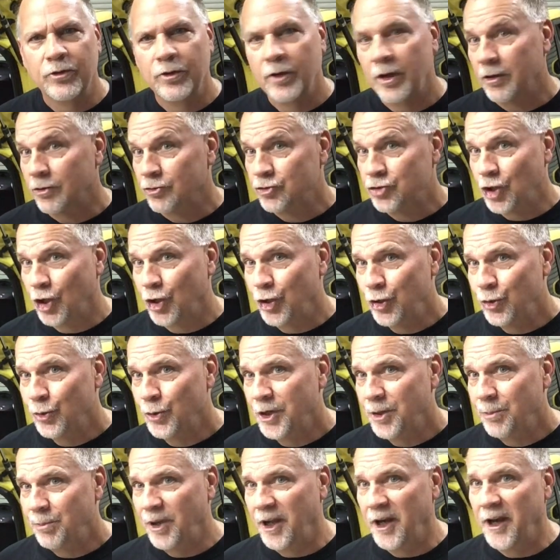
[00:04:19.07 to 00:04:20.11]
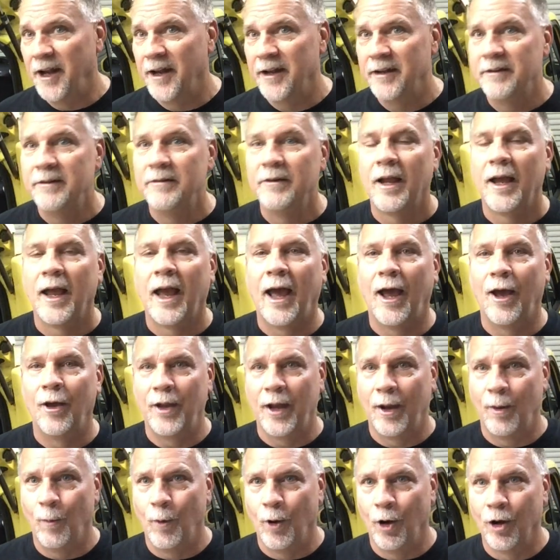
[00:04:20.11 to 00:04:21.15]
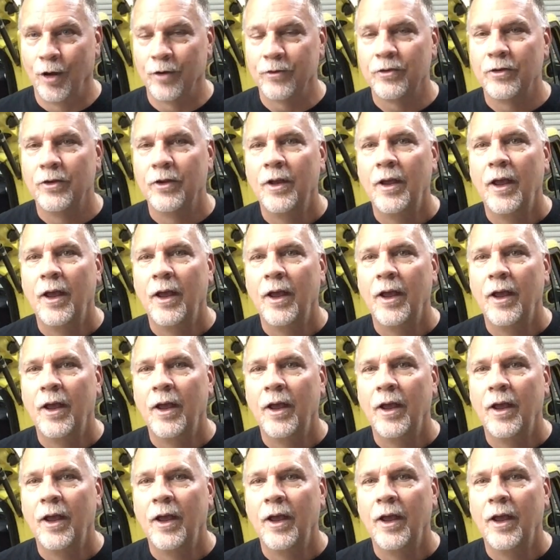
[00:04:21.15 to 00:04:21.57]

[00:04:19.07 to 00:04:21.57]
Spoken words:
I'll show you in a minute how that works.